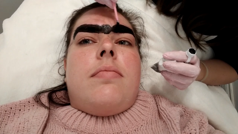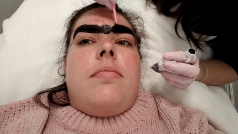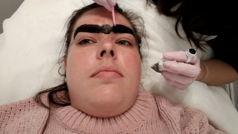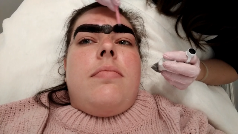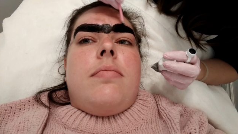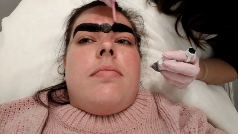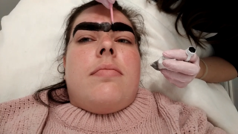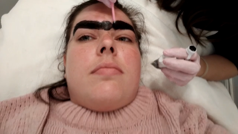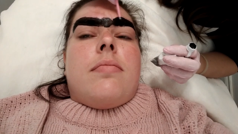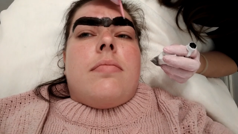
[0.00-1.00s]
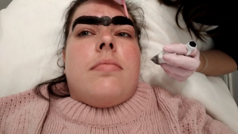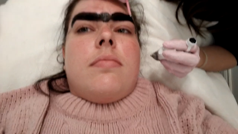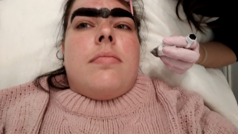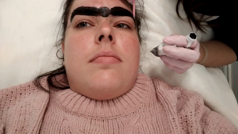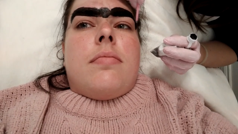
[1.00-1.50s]

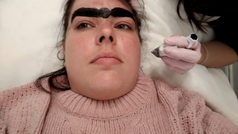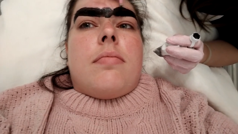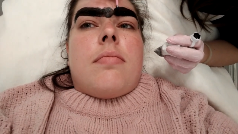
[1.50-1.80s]
(no one is talking)